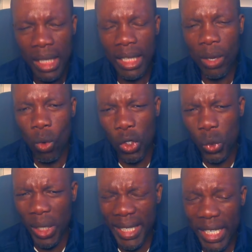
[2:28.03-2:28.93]
the
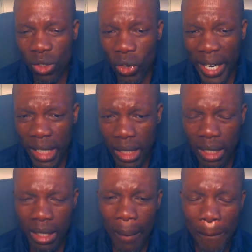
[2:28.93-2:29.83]
consulate has raised
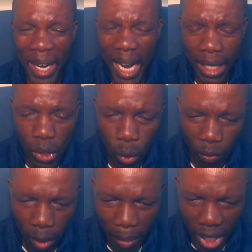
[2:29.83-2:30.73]
the price
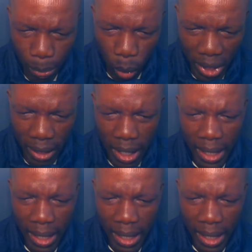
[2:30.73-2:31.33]
of the passport,